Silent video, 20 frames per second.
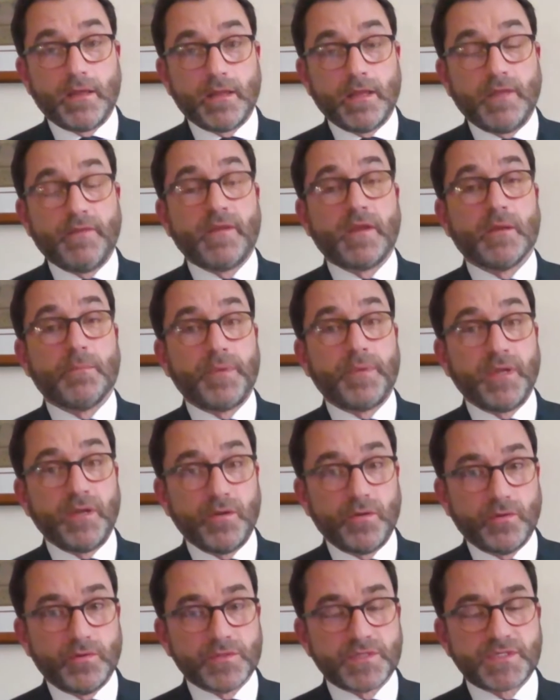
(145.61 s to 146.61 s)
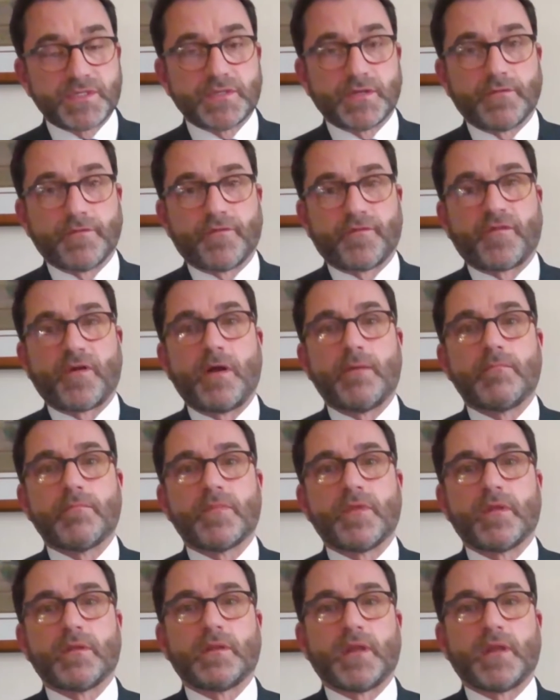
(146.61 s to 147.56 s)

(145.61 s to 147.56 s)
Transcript: in the abuse from the